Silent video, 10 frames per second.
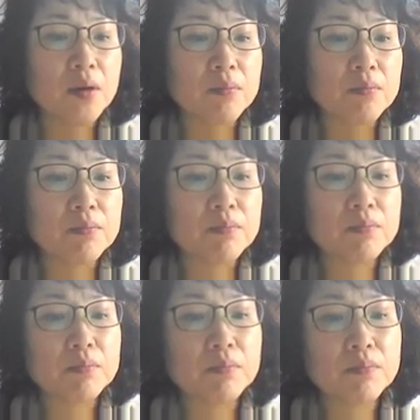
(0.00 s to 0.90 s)
hmm.
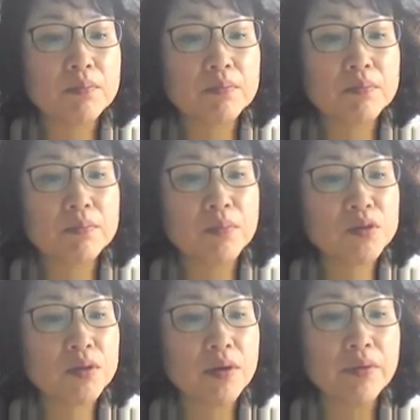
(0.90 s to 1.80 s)

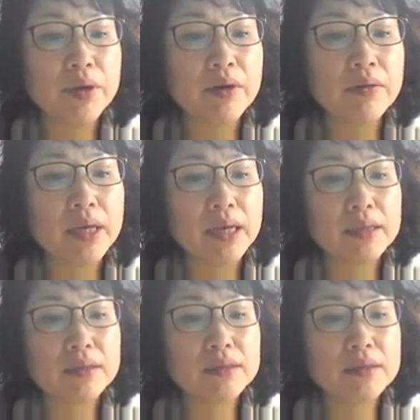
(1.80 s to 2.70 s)
material
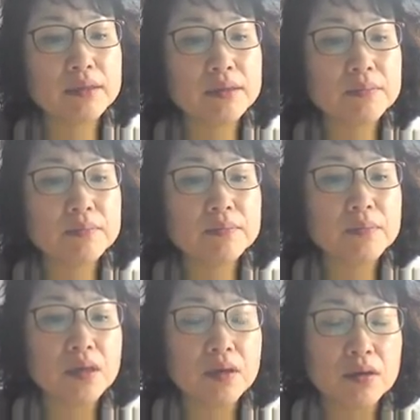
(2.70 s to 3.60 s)
and uh,
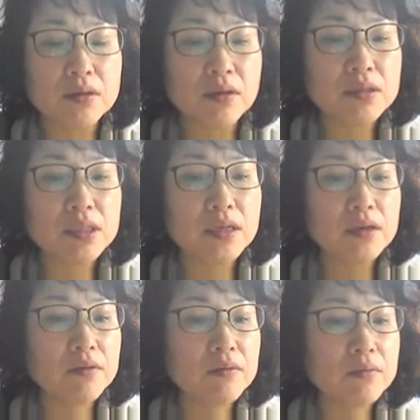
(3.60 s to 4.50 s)

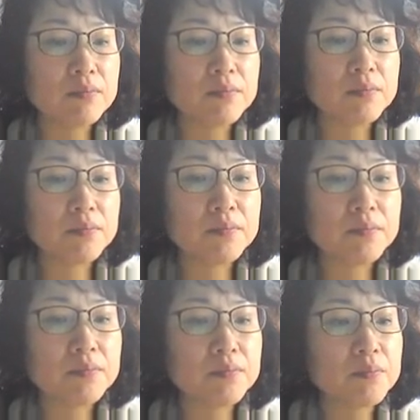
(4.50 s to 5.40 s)
conducting
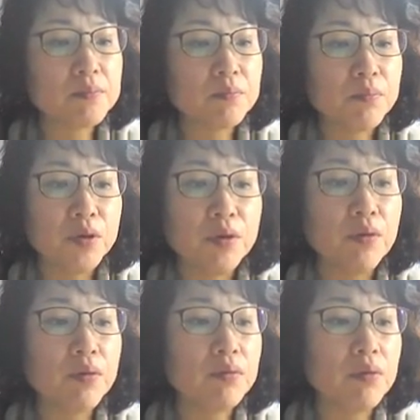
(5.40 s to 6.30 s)

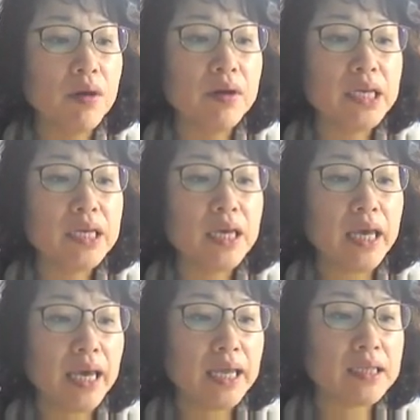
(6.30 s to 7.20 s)
prior learning
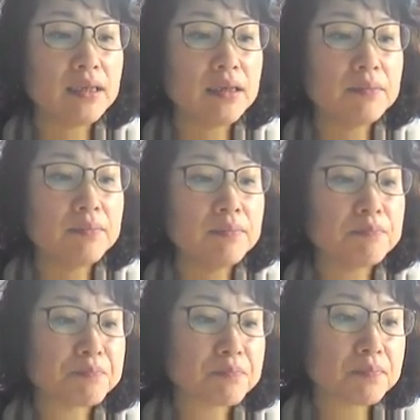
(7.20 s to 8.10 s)
and uh,
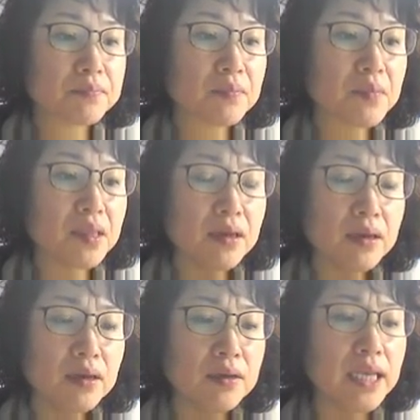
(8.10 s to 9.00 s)

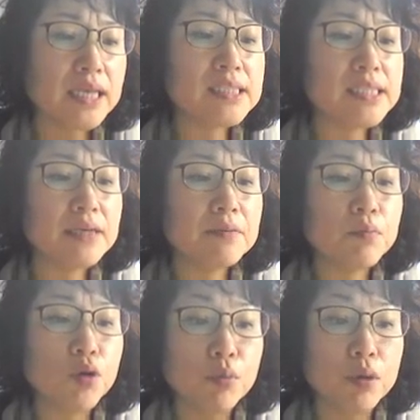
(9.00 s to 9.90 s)
enhancing
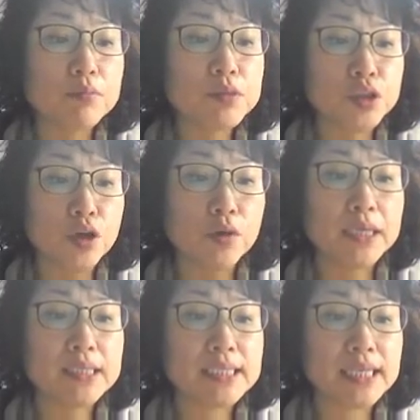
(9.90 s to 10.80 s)
problem
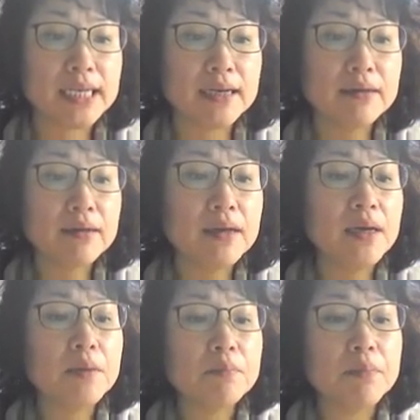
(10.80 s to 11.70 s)
solving skill
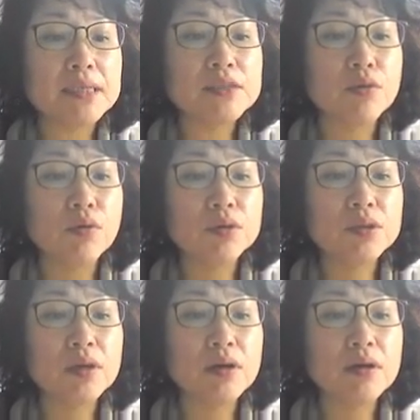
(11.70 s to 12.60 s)
based on
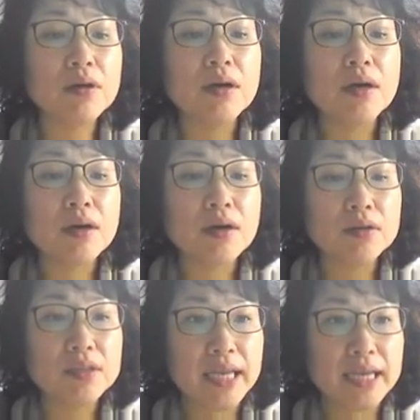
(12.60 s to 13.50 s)
the
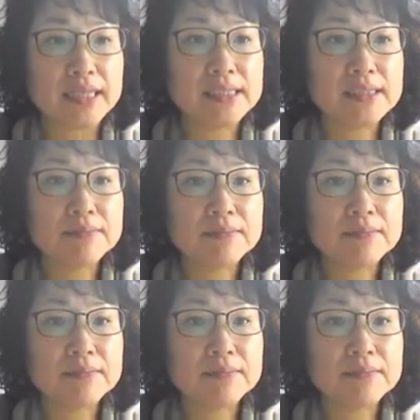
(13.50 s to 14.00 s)
content.